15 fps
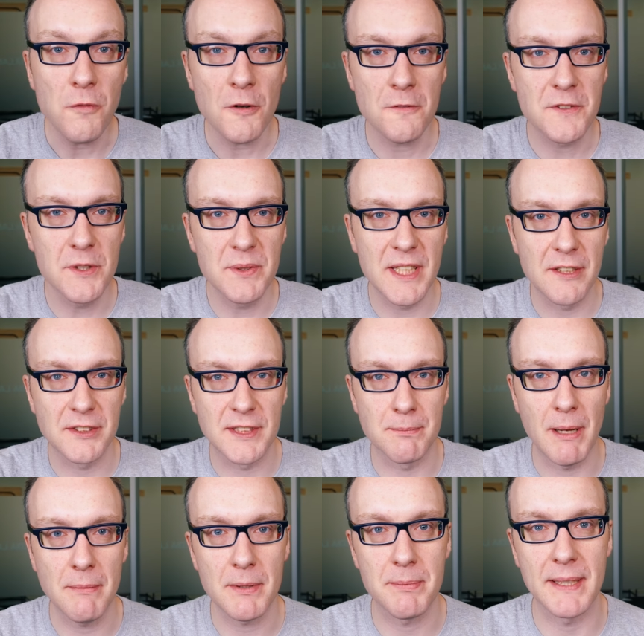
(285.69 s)
Over a few years, the
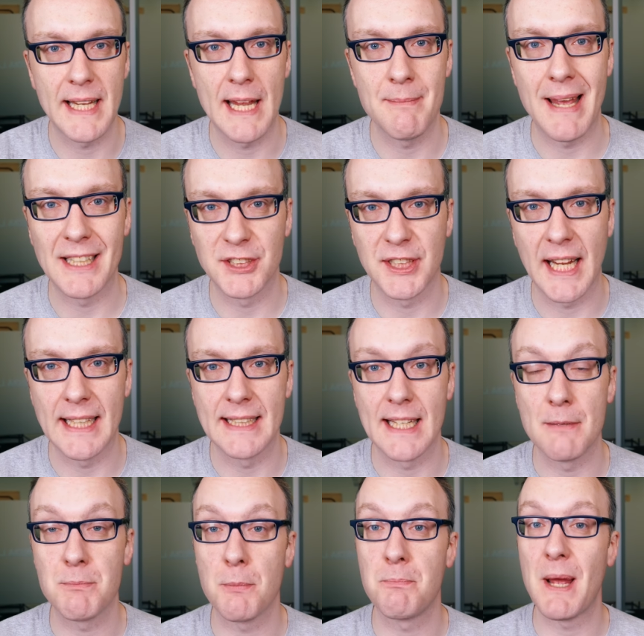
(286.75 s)
public became educated
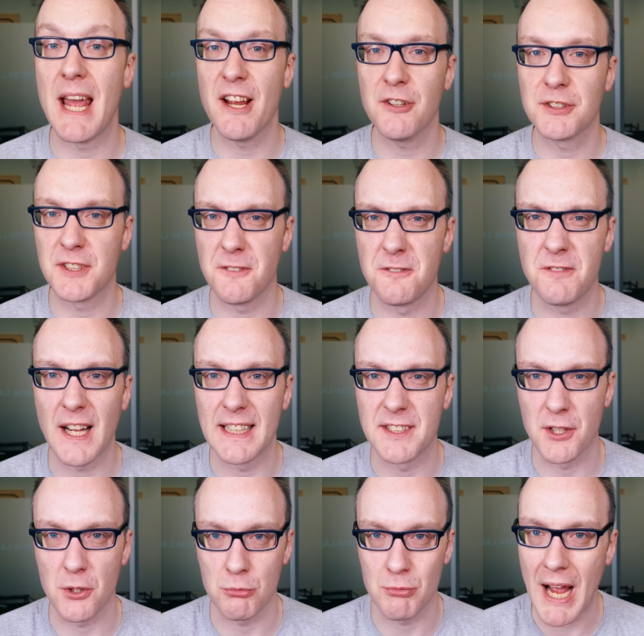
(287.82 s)
and prepared to
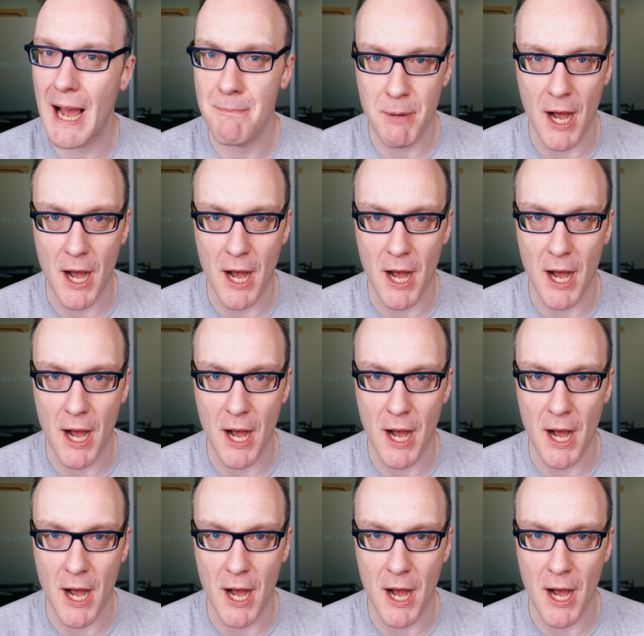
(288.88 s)
fight the rat